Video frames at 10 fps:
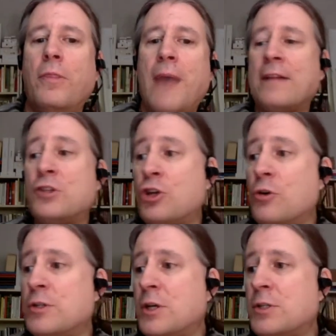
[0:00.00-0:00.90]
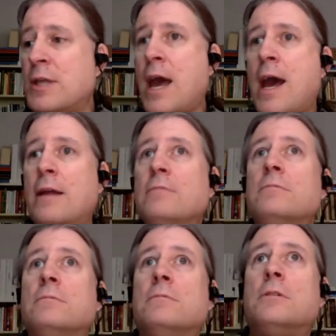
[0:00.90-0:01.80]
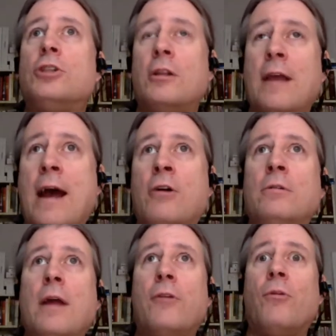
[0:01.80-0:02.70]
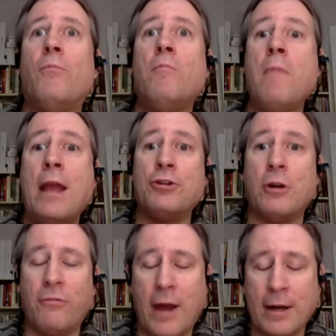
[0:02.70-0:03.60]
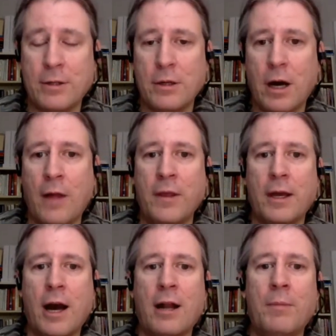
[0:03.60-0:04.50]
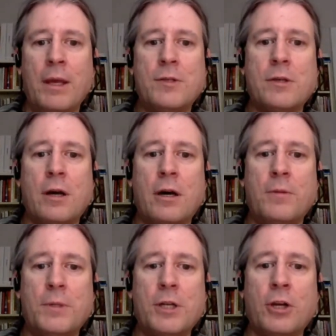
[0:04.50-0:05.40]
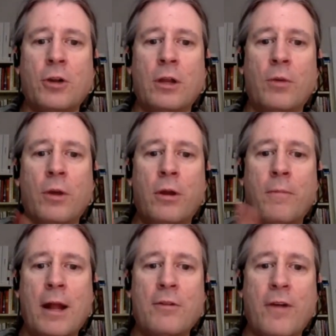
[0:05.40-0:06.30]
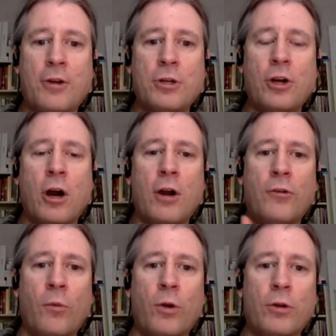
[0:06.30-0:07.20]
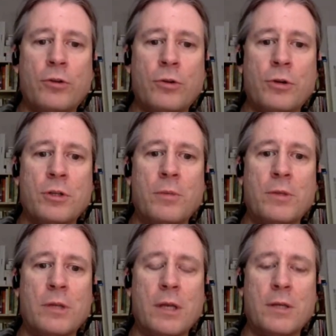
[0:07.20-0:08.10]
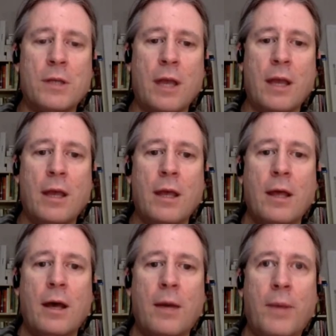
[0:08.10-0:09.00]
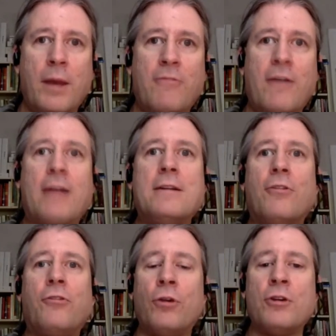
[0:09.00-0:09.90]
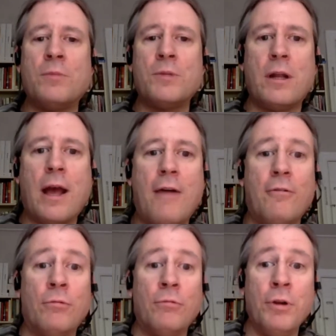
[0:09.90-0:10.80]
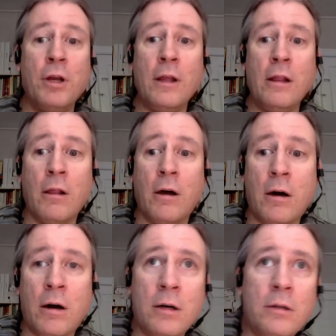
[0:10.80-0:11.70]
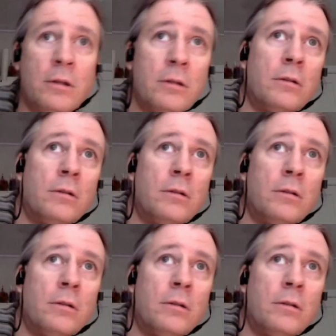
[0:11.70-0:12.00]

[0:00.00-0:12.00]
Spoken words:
That shows us that the shutdown has a major effect on the economies, particularly where they're manufacturing cars and where tourism is a big effect. Now, tourism is going to have a really long